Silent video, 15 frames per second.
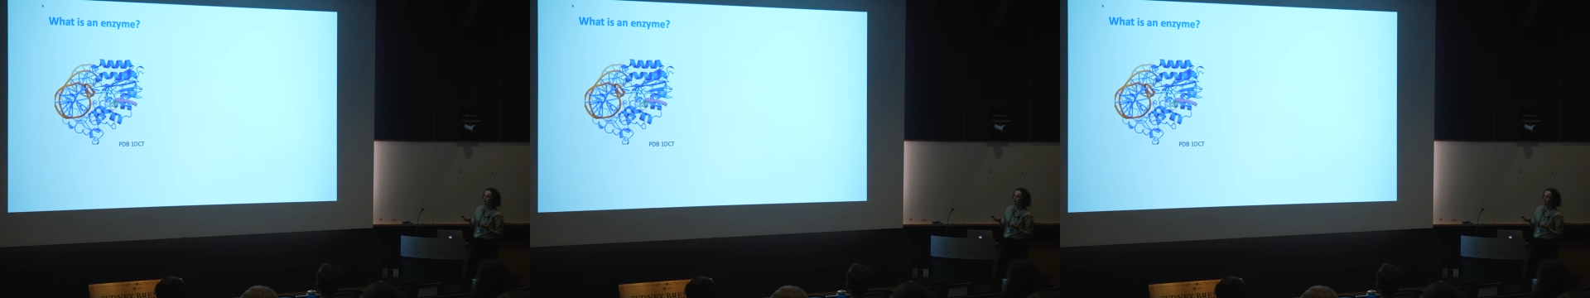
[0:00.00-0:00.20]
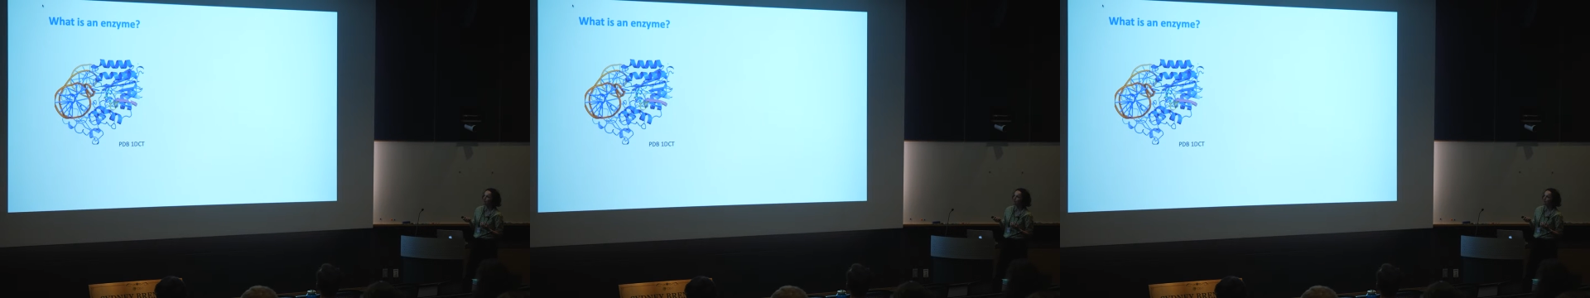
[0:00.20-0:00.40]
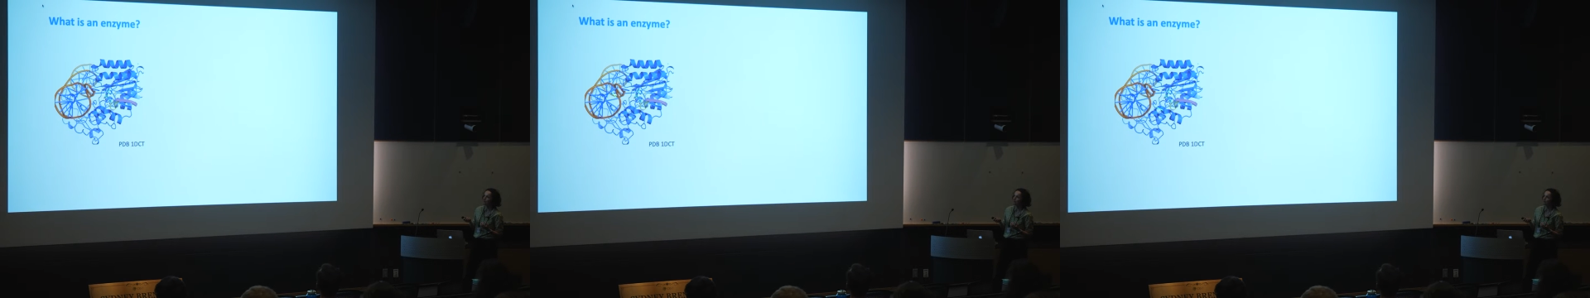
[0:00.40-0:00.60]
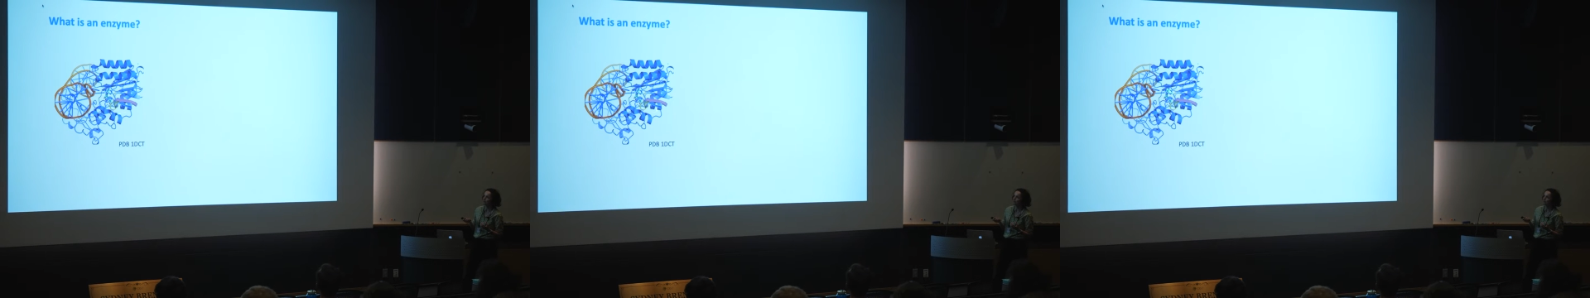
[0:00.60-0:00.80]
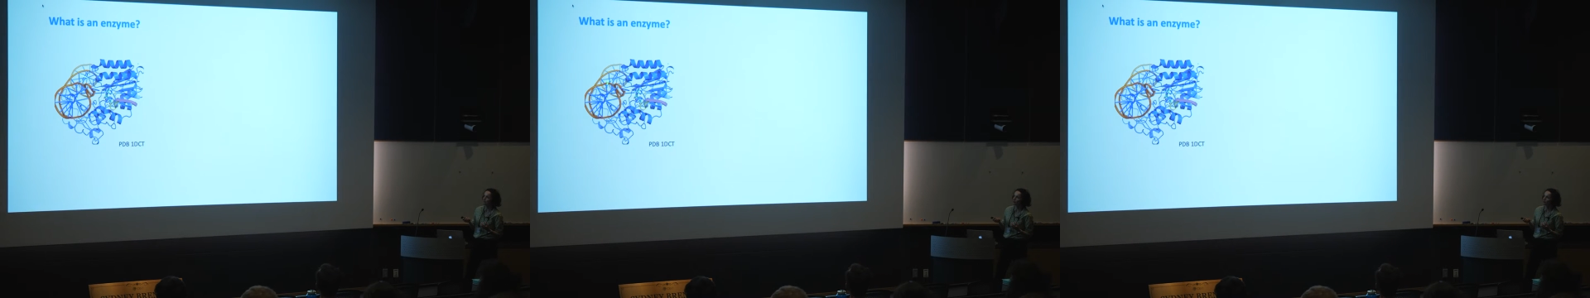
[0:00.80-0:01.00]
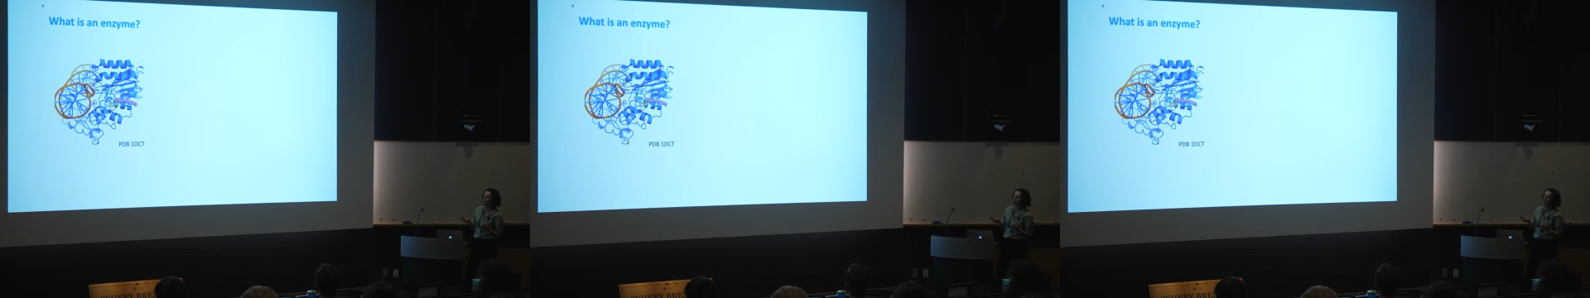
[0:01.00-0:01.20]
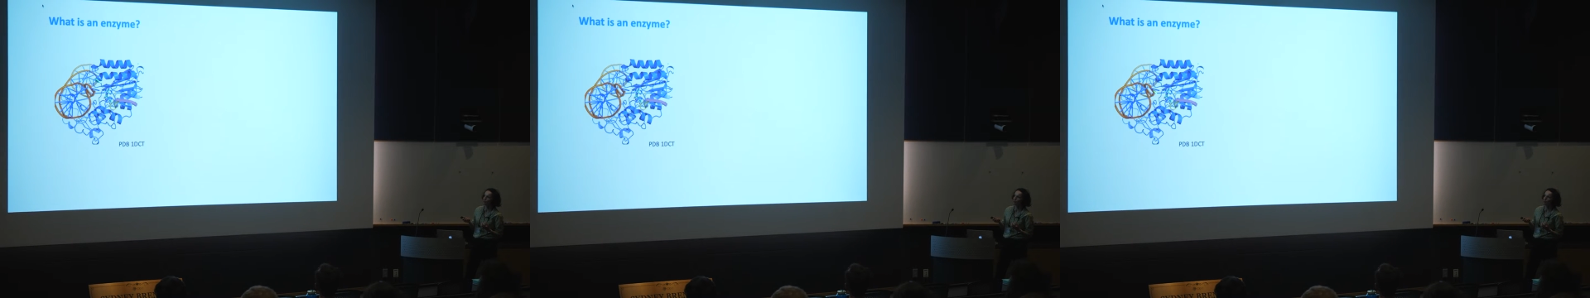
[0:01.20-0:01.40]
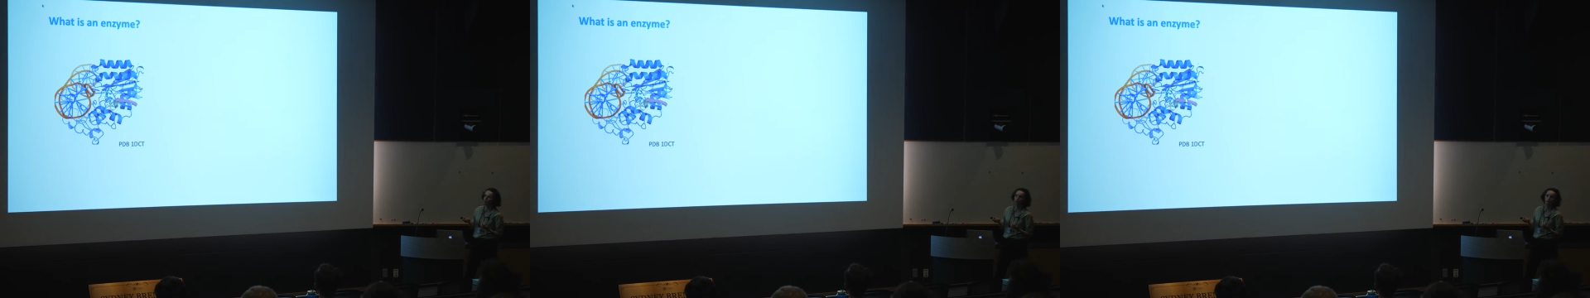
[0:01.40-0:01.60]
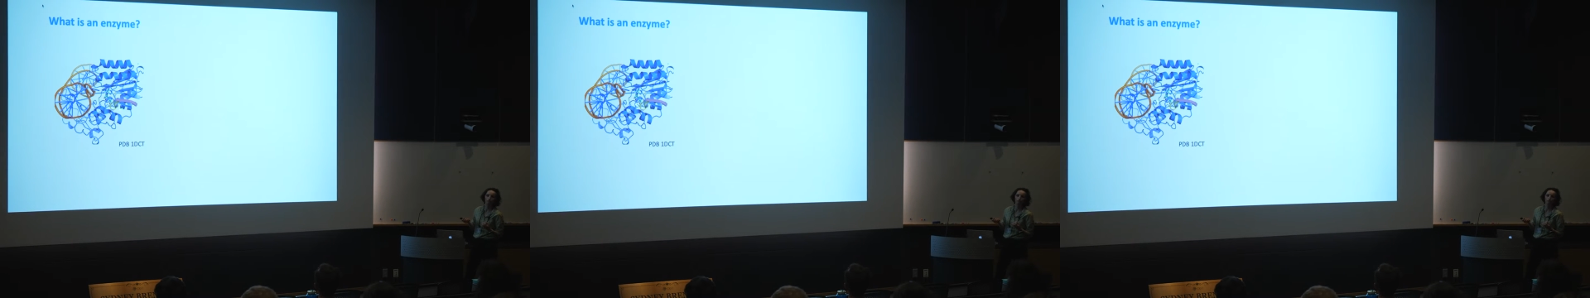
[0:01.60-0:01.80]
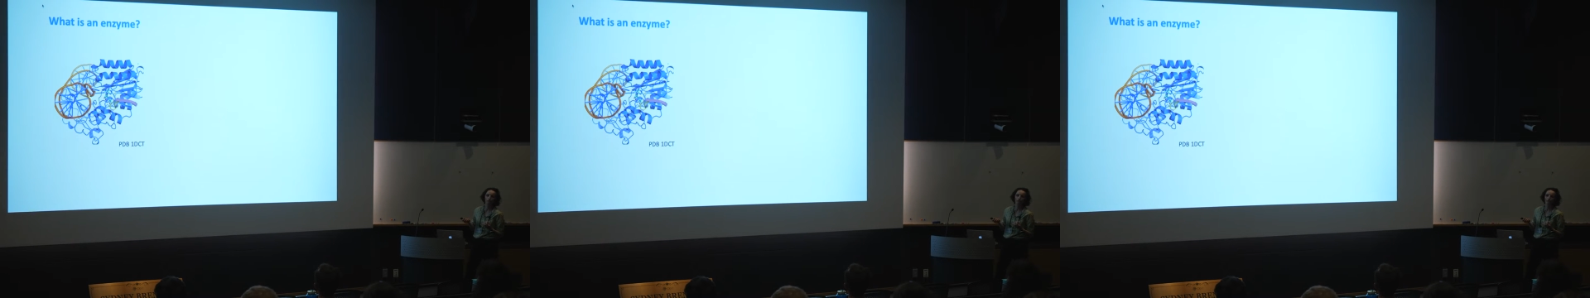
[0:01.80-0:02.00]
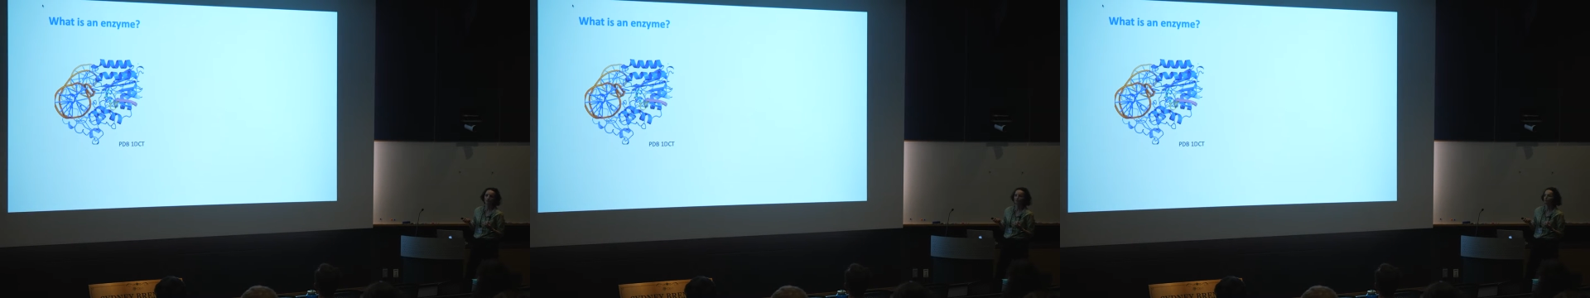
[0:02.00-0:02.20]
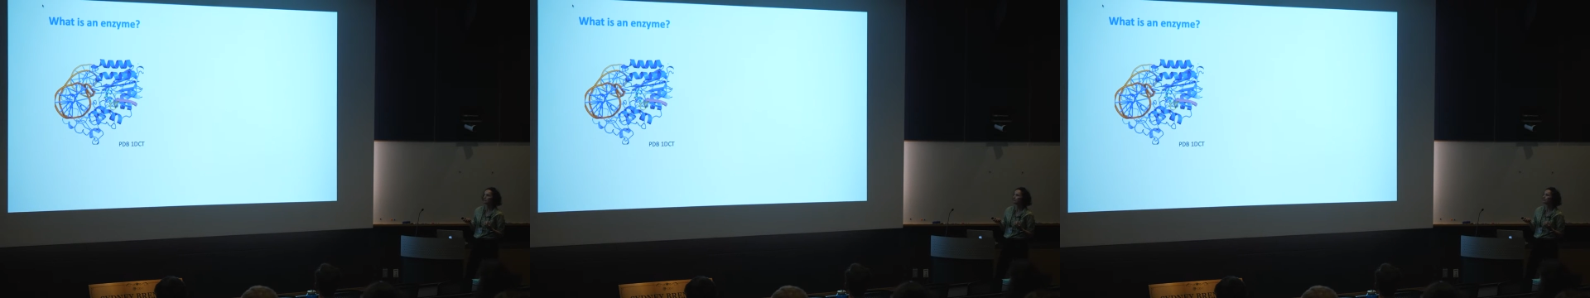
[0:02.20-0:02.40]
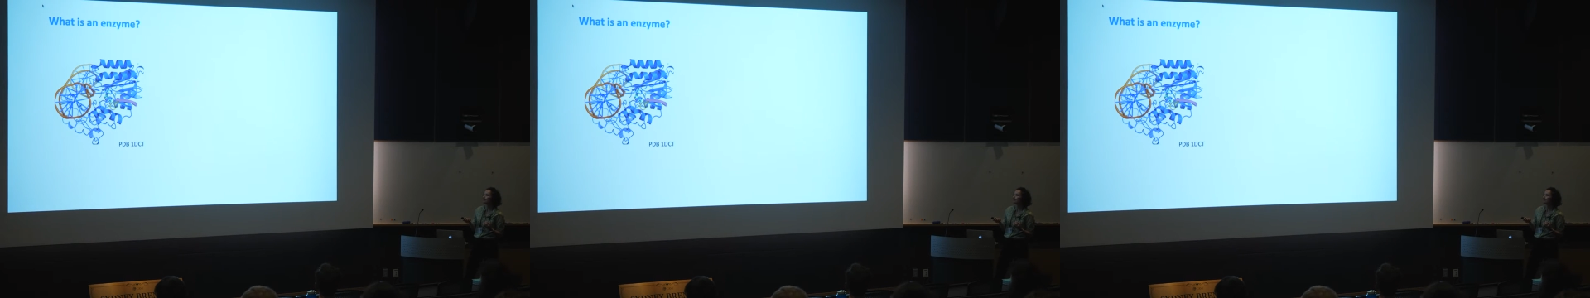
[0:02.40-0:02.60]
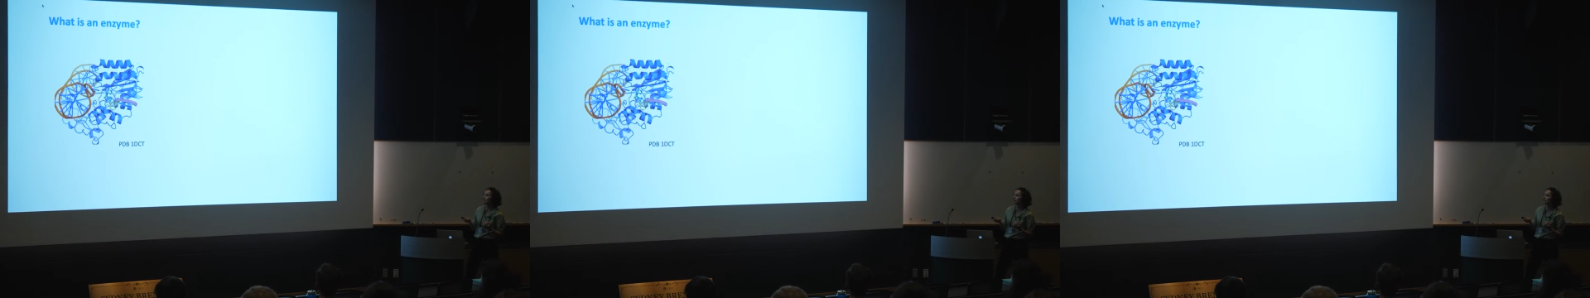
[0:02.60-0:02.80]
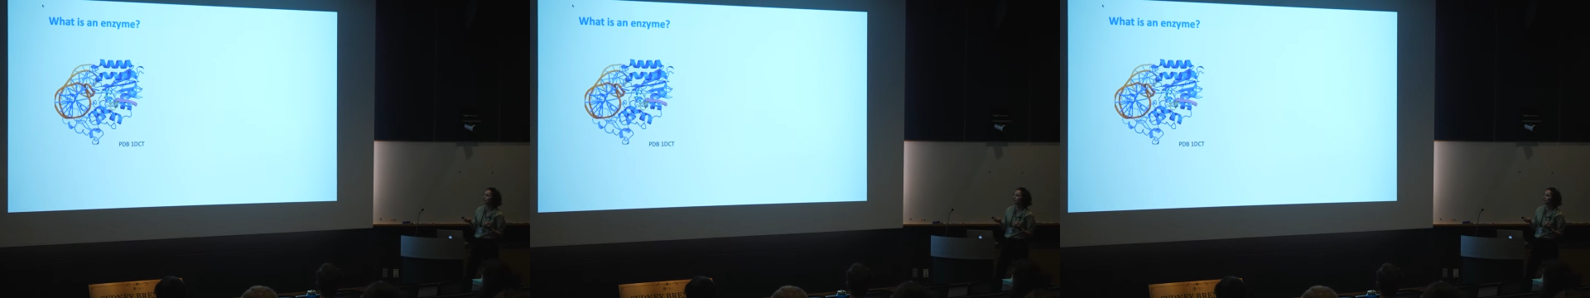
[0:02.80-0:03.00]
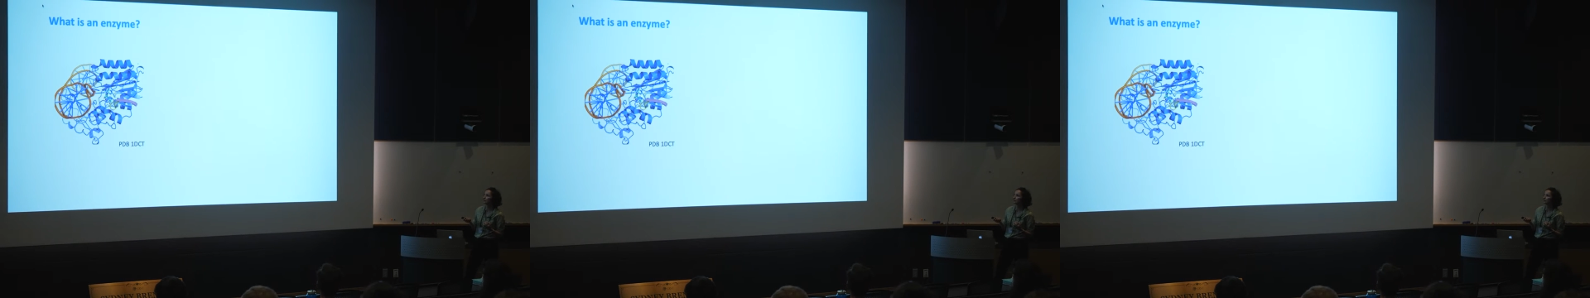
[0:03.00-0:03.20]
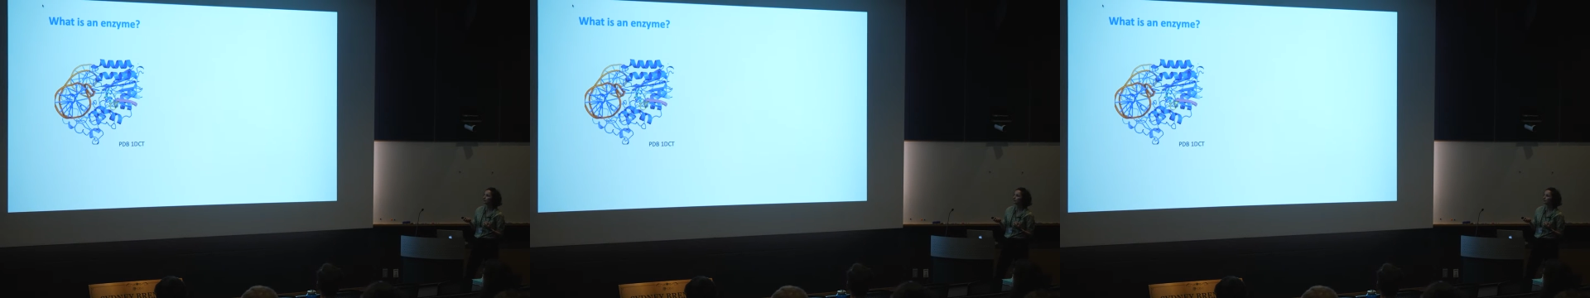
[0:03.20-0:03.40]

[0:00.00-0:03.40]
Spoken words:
(no speaker visible)